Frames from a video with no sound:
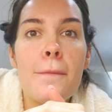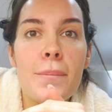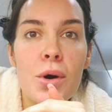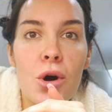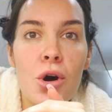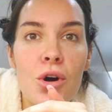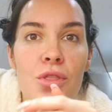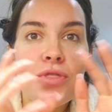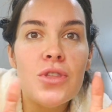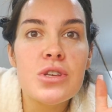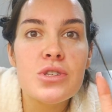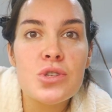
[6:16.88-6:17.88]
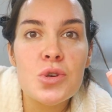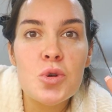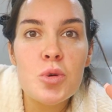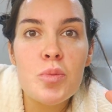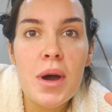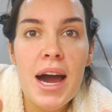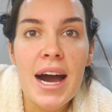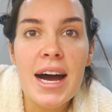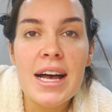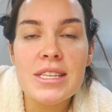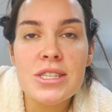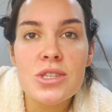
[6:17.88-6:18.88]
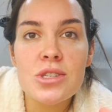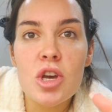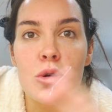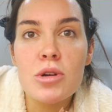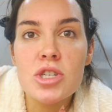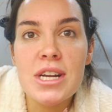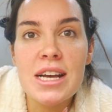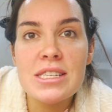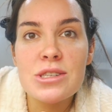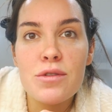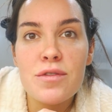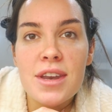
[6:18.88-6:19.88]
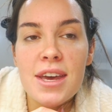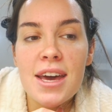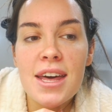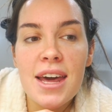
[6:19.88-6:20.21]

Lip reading: but the soup has so much nice stuff in it,